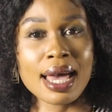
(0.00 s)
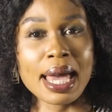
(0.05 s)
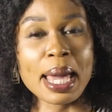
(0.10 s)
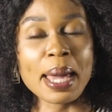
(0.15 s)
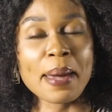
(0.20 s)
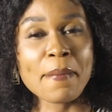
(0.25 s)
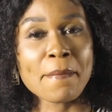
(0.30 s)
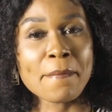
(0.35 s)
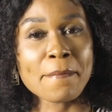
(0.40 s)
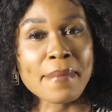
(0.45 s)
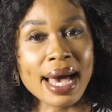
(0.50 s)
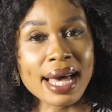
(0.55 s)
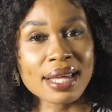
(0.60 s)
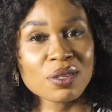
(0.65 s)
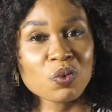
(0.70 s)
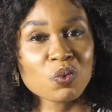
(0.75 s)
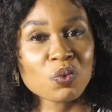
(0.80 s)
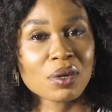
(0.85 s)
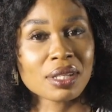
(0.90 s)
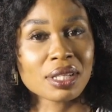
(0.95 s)
a
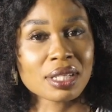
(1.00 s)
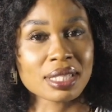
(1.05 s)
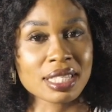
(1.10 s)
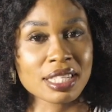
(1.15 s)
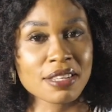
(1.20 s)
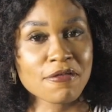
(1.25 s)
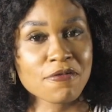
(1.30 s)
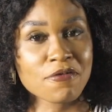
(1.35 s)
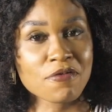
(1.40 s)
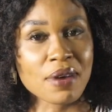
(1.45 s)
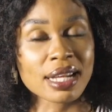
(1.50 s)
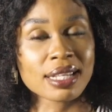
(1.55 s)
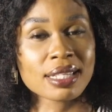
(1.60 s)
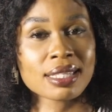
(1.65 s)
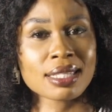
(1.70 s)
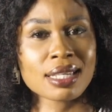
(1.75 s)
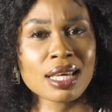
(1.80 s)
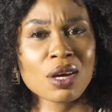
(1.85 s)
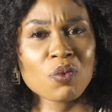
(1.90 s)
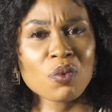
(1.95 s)
man with a different,
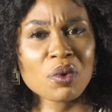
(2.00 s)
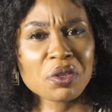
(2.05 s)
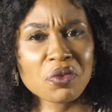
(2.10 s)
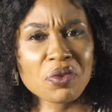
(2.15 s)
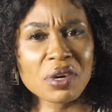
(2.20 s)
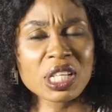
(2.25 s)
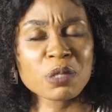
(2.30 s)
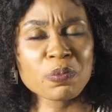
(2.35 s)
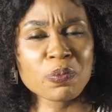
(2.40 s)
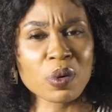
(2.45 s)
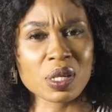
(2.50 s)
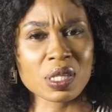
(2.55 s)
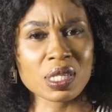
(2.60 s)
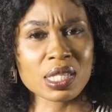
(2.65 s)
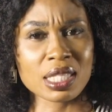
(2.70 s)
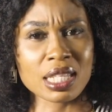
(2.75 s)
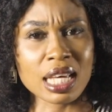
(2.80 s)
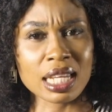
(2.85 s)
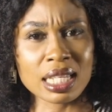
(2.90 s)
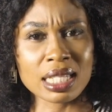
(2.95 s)
but great
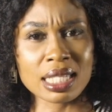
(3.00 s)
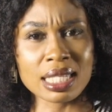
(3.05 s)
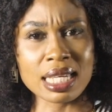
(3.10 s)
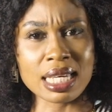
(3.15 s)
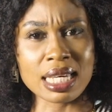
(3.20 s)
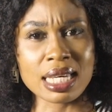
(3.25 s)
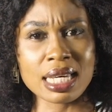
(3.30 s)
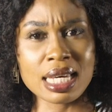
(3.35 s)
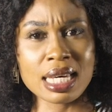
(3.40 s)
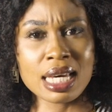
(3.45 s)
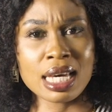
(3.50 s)
personality.